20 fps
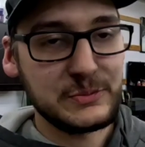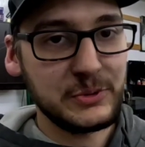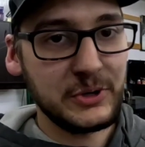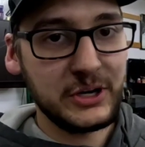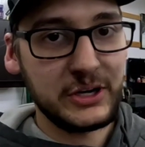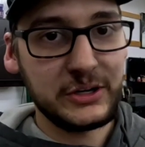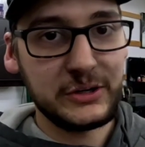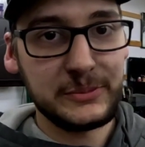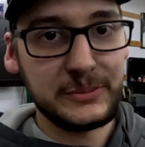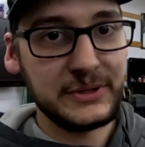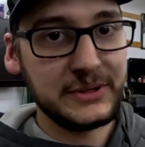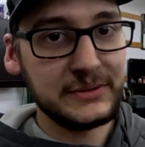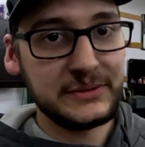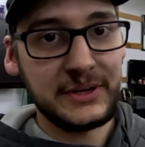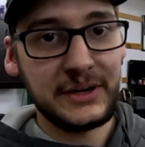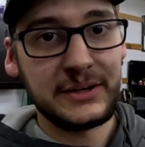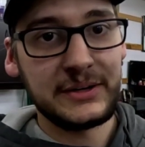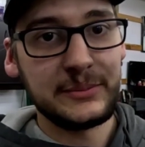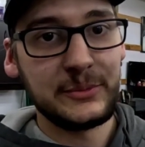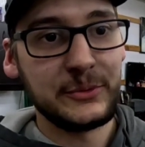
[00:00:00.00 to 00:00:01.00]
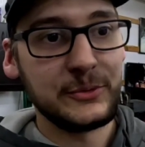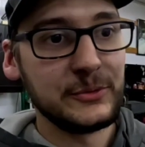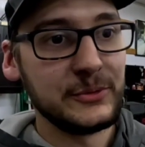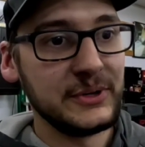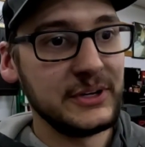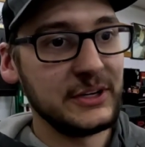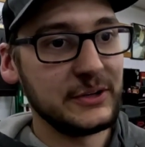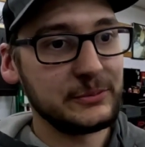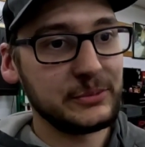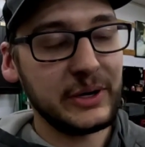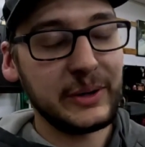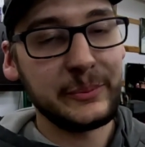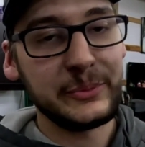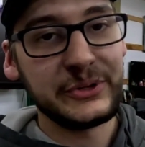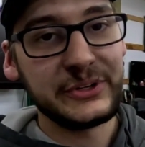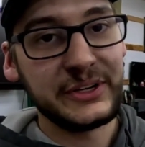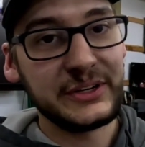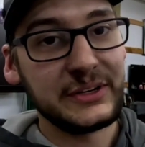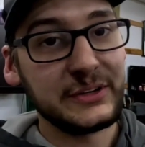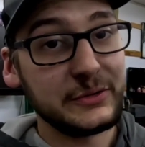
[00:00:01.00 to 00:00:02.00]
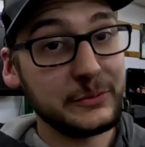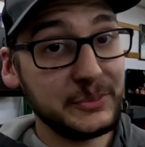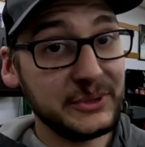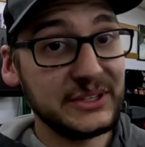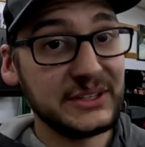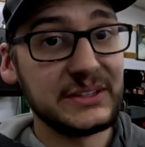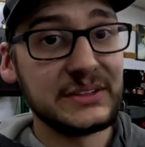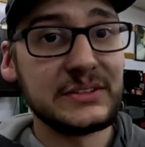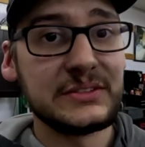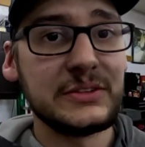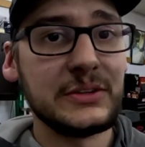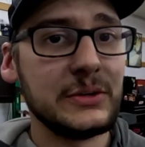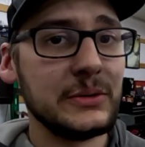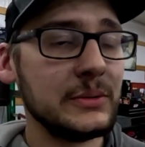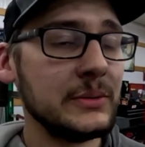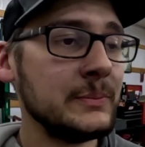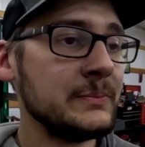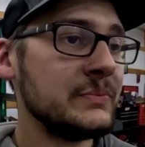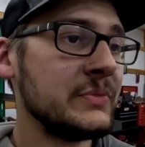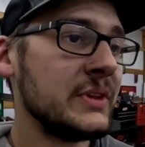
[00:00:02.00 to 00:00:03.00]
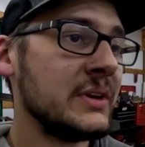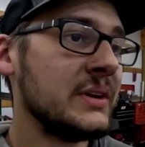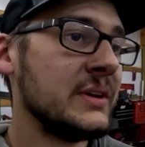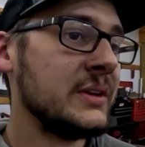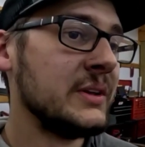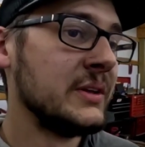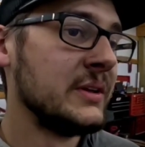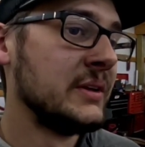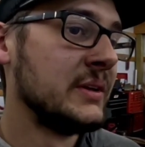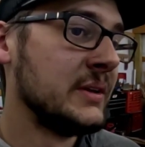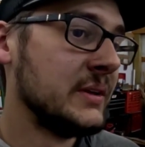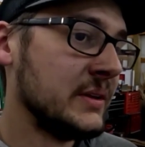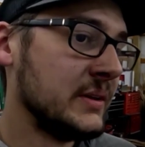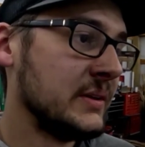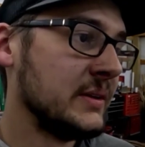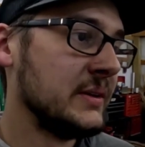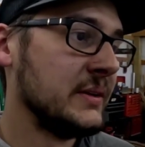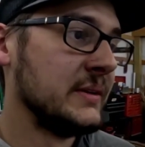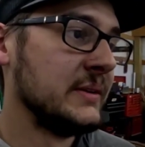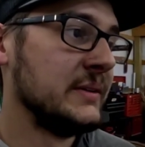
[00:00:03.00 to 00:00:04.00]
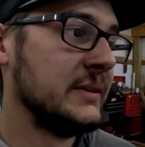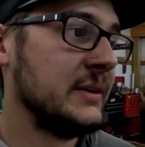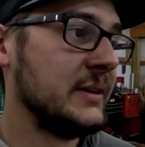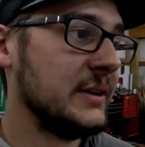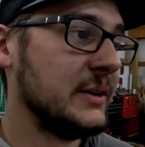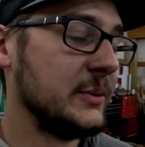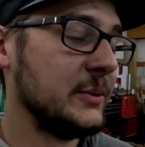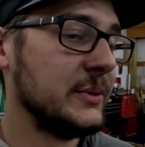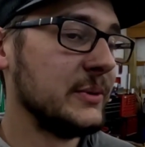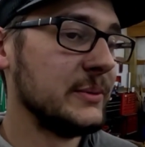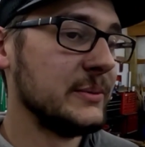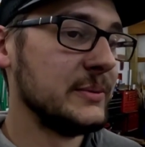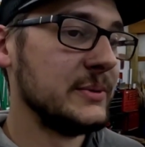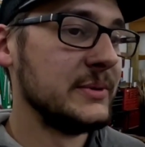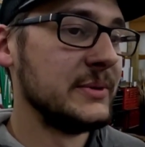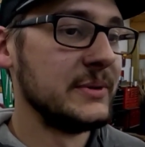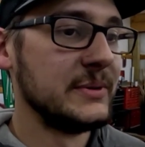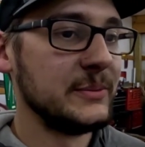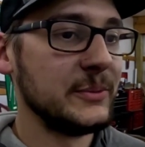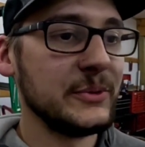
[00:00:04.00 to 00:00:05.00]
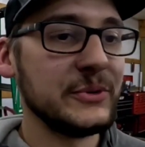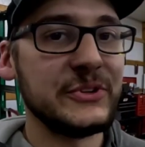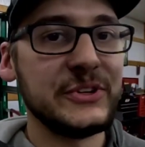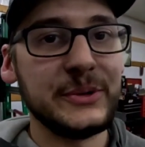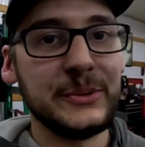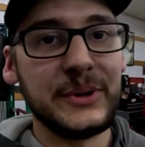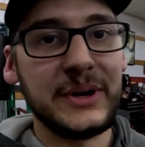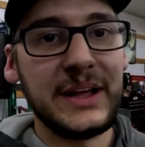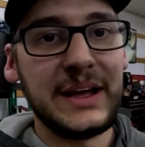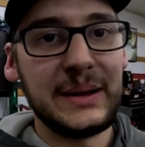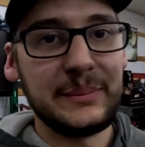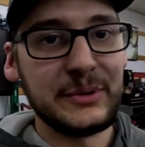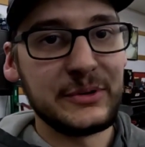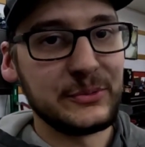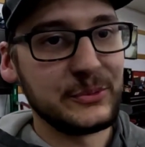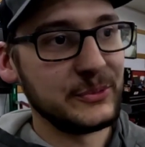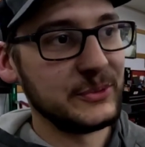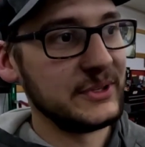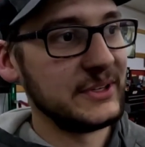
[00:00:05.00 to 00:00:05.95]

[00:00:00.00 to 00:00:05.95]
is probably going to be terrible, and it's probably going to spin, so you know, we'll see what happens when